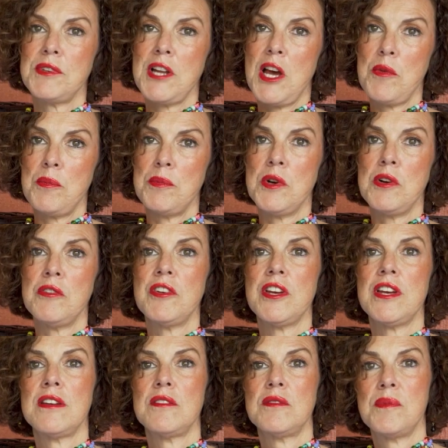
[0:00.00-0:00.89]
not
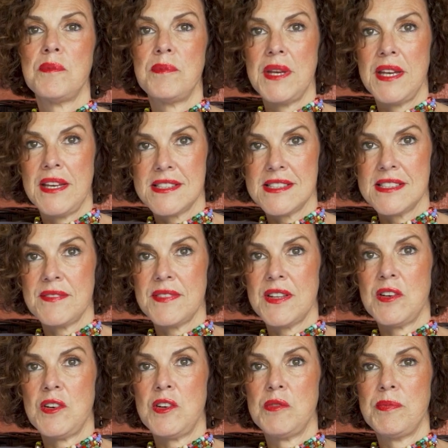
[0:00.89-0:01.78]
moving because of
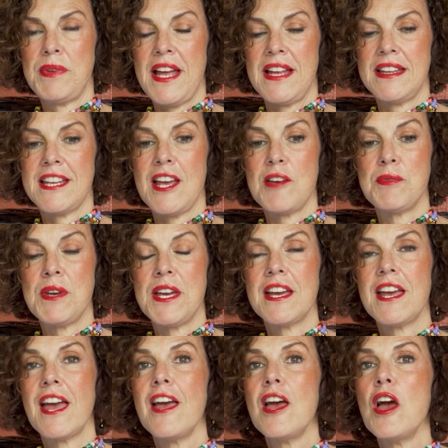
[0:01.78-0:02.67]
the whole
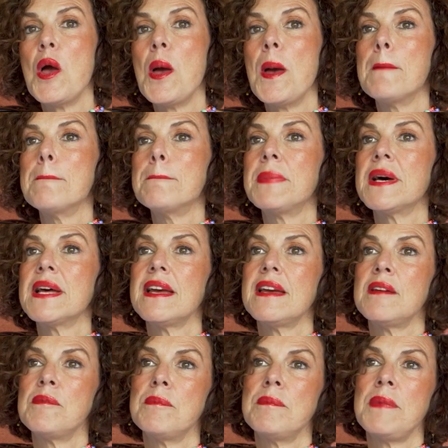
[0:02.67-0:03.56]
pandemic, but
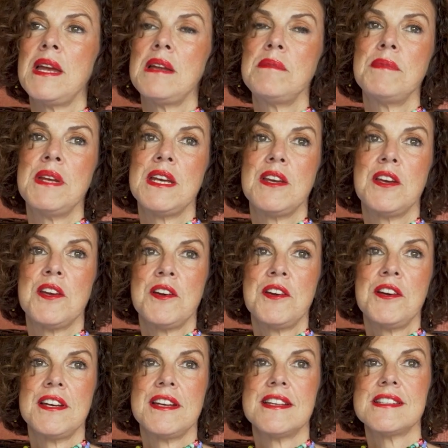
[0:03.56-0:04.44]
it made me
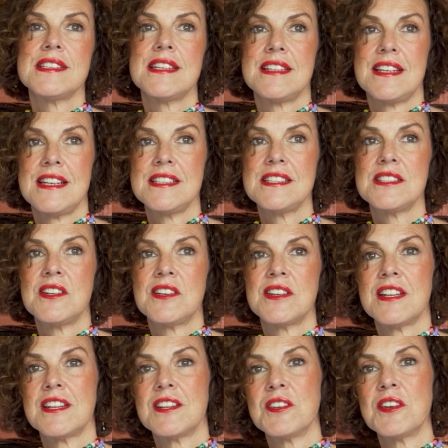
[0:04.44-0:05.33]
curious and I
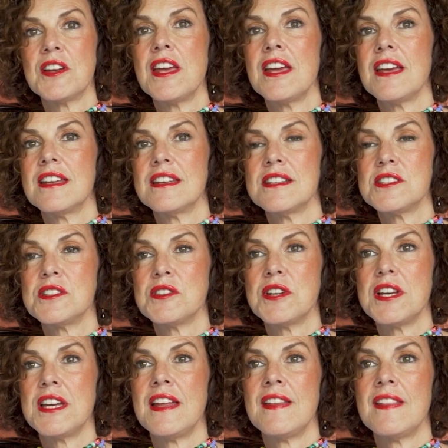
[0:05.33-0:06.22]
started looking into
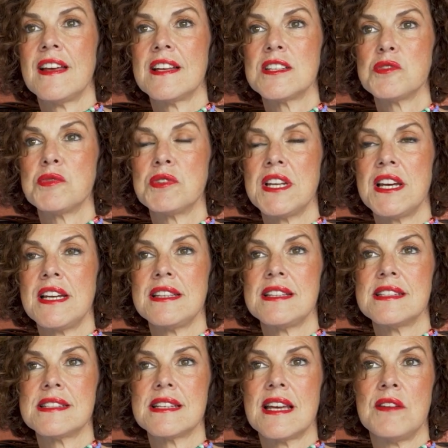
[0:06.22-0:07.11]
it, and that's when I
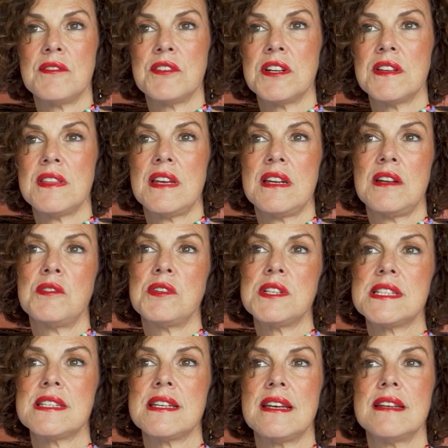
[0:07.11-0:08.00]
discovered that it
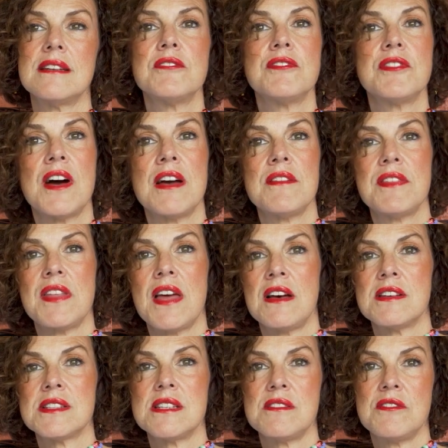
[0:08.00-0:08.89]
was at
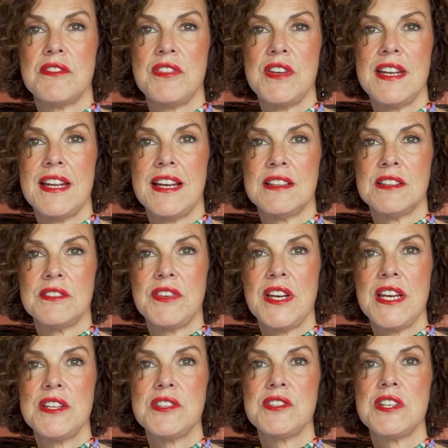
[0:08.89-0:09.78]
5,000 feet
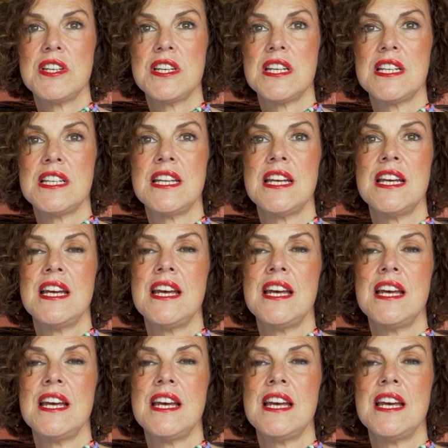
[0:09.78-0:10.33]
elevation,